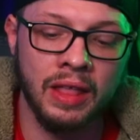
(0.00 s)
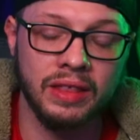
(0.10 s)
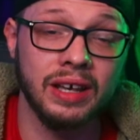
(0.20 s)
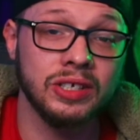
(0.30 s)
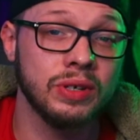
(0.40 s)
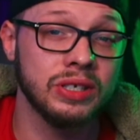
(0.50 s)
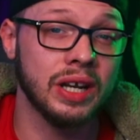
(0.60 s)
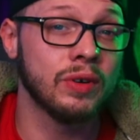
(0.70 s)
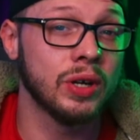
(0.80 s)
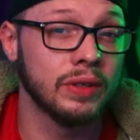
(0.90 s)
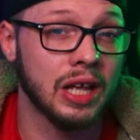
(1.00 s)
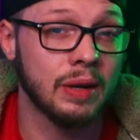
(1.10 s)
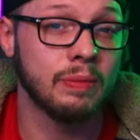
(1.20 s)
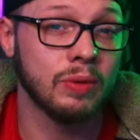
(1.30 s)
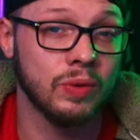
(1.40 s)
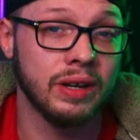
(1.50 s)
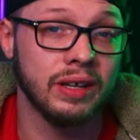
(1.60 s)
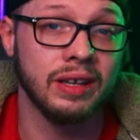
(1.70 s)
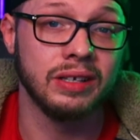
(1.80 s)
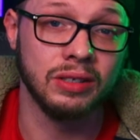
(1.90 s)
The next reason I've heard of a lot of people
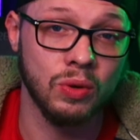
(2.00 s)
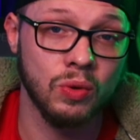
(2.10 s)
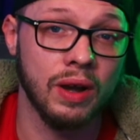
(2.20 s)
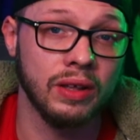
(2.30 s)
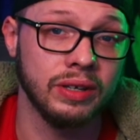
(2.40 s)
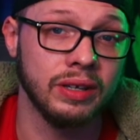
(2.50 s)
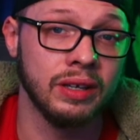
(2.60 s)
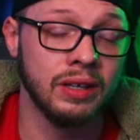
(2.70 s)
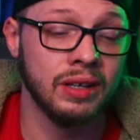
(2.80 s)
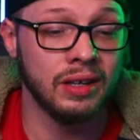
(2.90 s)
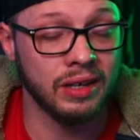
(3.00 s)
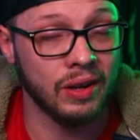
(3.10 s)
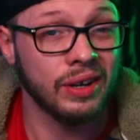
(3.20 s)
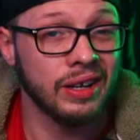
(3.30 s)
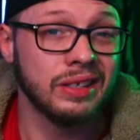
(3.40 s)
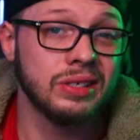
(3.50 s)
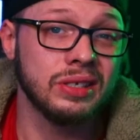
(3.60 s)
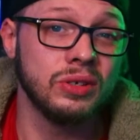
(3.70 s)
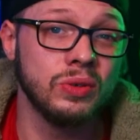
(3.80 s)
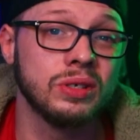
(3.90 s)
quitting is low quality. Now again, this
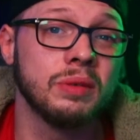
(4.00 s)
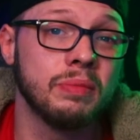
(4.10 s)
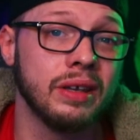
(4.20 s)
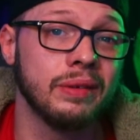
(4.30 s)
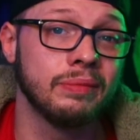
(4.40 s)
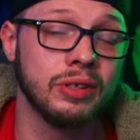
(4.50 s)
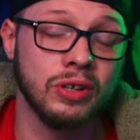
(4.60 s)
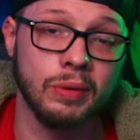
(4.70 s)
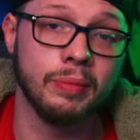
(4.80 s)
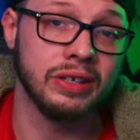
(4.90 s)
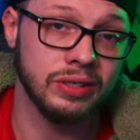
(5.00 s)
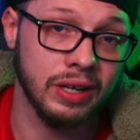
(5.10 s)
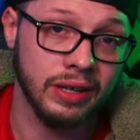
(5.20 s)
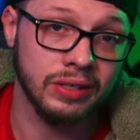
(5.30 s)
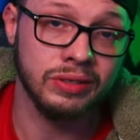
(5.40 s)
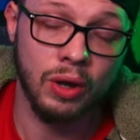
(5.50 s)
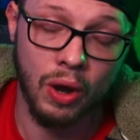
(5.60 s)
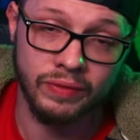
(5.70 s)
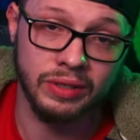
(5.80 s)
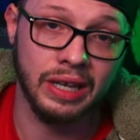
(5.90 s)
can usually be determined by genetics,
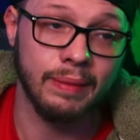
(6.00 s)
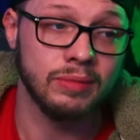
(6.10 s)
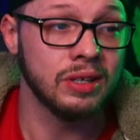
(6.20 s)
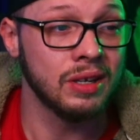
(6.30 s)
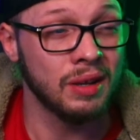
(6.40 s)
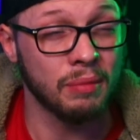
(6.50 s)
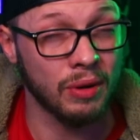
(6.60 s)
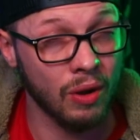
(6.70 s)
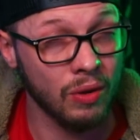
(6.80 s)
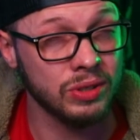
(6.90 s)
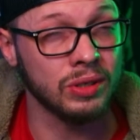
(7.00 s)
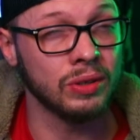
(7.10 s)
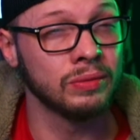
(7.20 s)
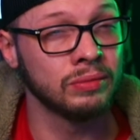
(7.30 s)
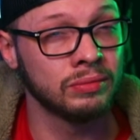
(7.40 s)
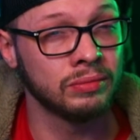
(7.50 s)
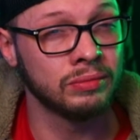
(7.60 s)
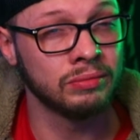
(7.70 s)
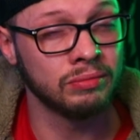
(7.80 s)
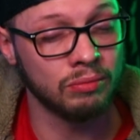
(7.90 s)
oftentimes, but also,
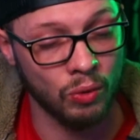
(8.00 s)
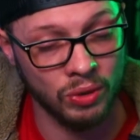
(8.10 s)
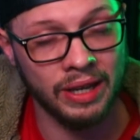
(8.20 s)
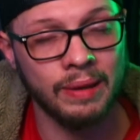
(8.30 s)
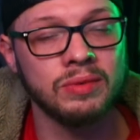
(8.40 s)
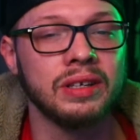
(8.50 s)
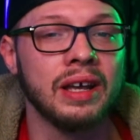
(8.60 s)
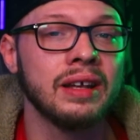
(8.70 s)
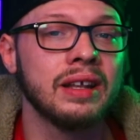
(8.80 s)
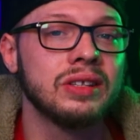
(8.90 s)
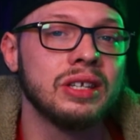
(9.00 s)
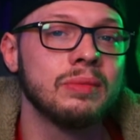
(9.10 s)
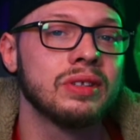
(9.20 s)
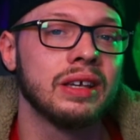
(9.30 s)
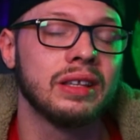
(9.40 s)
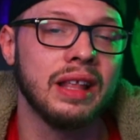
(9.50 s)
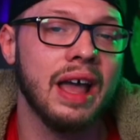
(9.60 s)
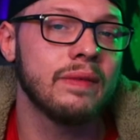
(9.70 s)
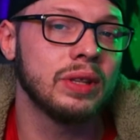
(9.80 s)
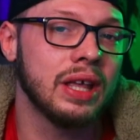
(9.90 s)
more times than not, it seems like not
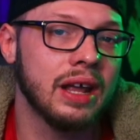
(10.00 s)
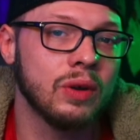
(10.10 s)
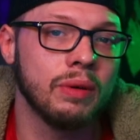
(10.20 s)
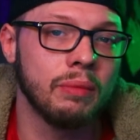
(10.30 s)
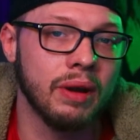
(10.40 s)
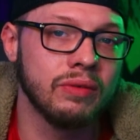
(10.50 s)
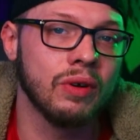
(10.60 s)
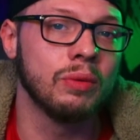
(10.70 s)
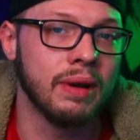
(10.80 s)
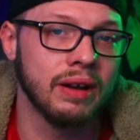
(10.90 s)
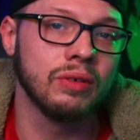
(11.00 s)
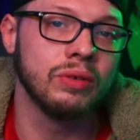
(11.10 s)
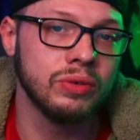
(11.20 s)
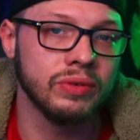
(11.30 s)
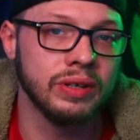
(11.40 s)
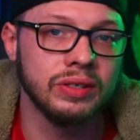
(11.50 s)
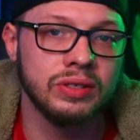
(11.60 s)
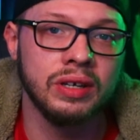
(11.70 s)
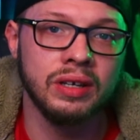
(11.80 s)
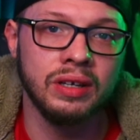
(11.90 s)
having the adequate micro and
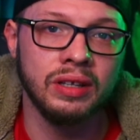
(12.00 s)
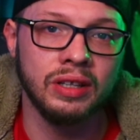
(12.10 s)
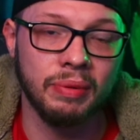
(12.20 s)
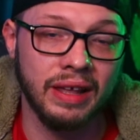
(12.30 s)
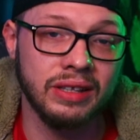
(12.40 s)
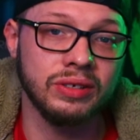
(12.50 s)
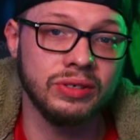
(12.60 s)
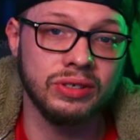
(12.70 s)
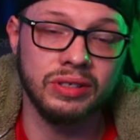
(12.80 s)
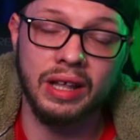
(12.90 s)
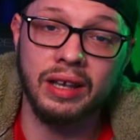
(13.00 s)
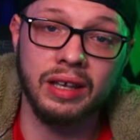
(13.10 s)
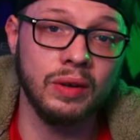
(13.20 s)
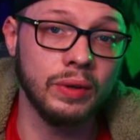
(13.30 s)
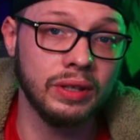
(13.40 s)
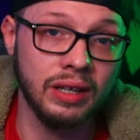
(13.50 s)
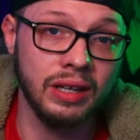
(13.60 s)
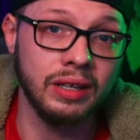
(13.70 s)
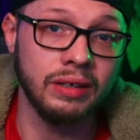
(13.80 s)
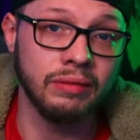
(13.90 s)
macronutrients. The plants are just not getting what they
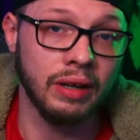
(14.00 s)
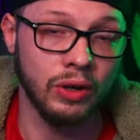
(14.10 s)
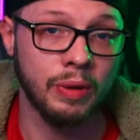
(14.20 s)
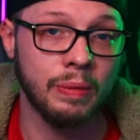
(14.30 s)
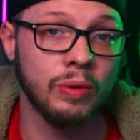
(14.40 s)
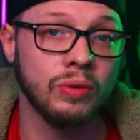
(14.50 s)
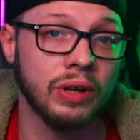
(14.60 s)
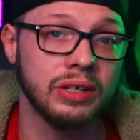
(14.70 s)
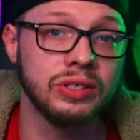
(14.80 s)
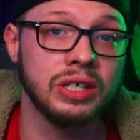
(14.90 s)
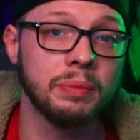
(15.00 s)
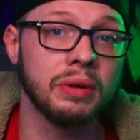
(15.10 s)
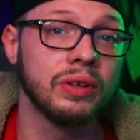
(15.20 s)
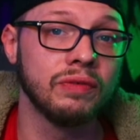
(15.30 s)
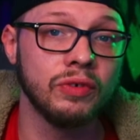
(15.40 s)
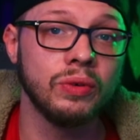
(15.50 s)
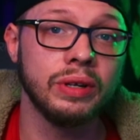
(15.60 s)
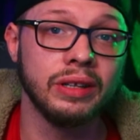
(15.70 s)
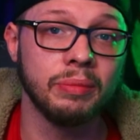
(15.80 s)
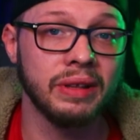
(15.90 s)
need. I know people who try to skimp on their food
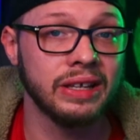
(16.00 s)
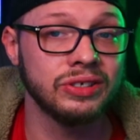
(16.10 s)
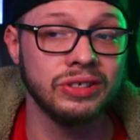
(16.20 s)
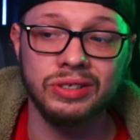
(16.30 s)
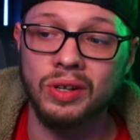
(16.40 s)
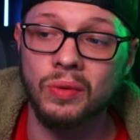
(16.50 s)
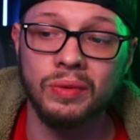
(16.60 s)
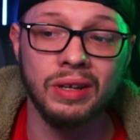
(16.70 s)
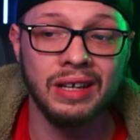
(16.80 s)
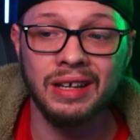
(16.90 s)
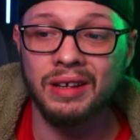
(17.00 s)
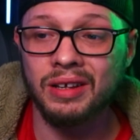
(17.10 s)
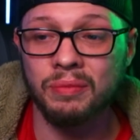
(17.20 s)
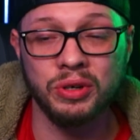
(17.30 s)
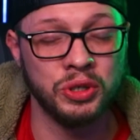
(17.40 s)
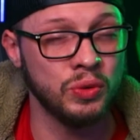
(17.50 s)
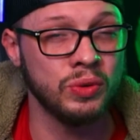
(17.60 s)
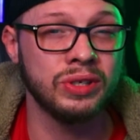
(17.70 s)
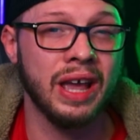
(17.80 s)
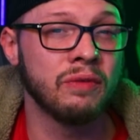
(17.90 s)
and the plants just don't
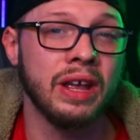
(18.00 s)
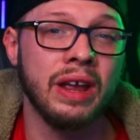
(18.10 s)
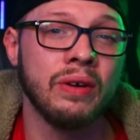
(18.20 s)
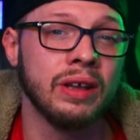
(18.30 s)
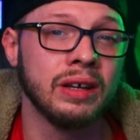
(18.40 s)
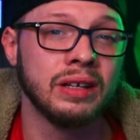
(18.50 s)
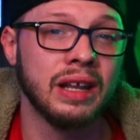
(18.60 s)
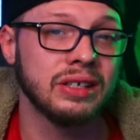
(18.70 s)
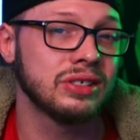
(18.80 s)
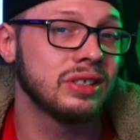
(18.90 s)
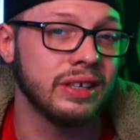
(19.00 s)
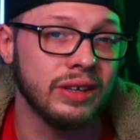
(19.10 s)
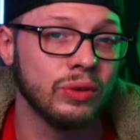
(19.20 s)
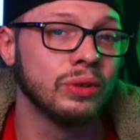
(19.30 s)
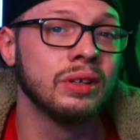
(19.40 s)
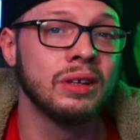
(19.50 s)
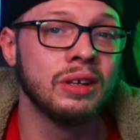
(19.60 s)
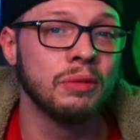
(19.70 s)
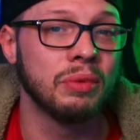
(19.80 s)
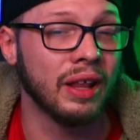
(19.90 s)
produce every area, not just the yield,
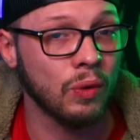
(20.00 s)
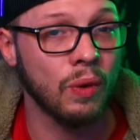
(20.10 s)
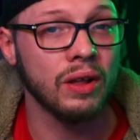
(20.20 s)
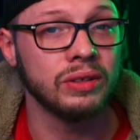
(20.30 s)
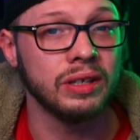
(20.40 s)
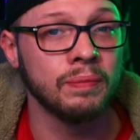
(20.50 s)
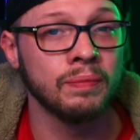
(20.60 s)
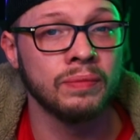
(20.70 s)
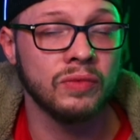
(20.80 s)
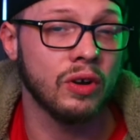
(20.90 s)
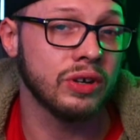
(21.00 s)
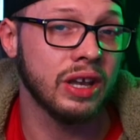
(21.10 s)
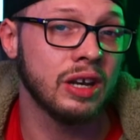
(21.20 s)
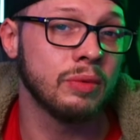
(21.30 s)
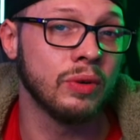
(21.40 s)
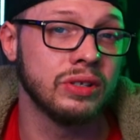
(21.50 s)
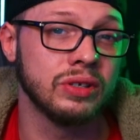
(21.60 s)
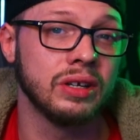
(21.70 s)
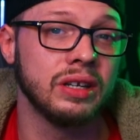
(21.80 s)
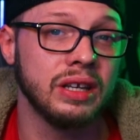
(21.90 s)
but that quality. All your cannabinoids are
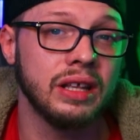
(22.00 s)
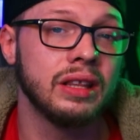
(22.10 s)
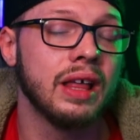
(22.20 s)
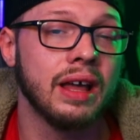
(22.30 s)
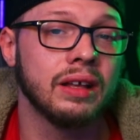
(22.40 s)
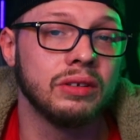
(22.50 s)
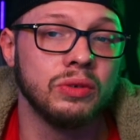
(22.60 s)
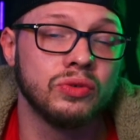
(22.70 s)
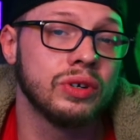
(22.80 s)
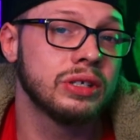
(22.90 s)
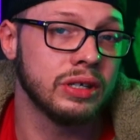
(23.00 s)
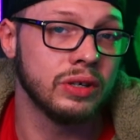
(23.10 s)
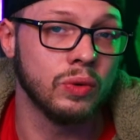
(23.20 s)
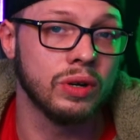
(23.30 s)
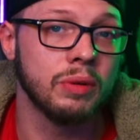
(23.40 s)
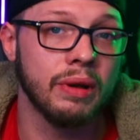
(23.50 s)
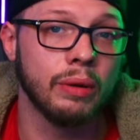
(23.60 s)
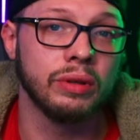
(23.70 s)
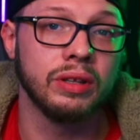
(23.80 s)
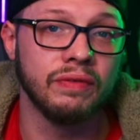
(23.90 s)
gonna need that nutrition in order to be
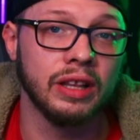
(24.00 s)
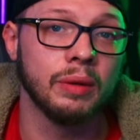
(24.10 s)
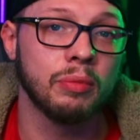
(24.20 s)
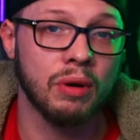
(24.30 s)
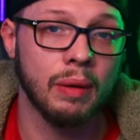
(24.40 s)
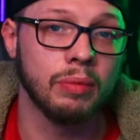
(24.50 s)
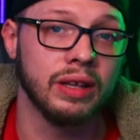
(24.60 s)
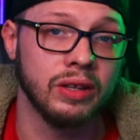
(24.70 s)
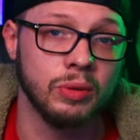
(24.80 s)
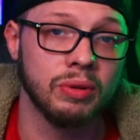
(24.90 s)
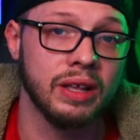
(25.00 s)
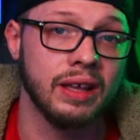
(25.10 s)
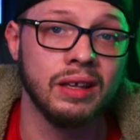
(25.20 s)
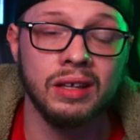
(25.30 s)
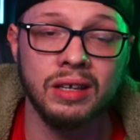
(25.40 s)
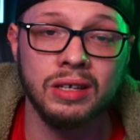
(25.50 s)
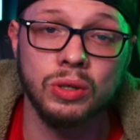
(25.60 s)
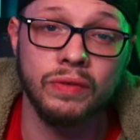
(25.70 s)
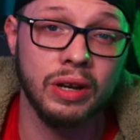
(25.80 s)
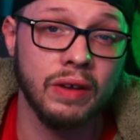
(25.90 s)
able to develop properly on your plant. So
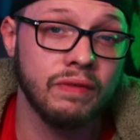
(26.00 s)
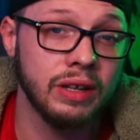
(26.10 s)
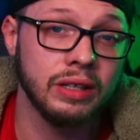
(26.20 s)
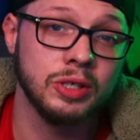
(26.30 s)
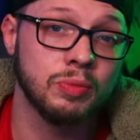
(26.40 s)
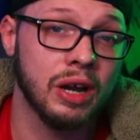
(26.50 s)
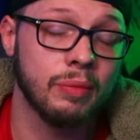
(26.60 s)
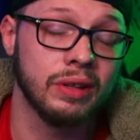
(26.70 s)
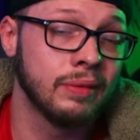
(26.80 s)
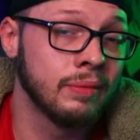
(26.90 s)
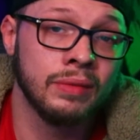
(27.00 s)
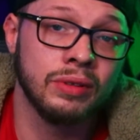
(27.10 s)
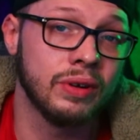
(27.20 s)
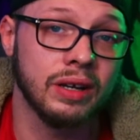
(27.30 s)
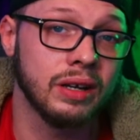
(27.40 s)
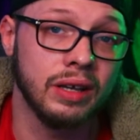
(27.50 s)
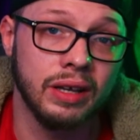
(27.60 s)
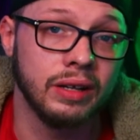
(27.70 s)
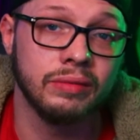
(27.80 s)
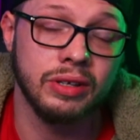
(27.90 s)
if you're not feeding things properly, they're not gonna
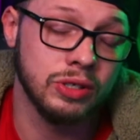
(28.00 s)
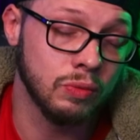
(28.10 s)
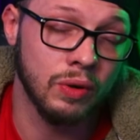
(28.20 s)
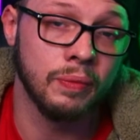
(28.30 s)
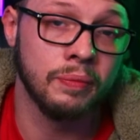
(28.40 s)
get it, they just won't.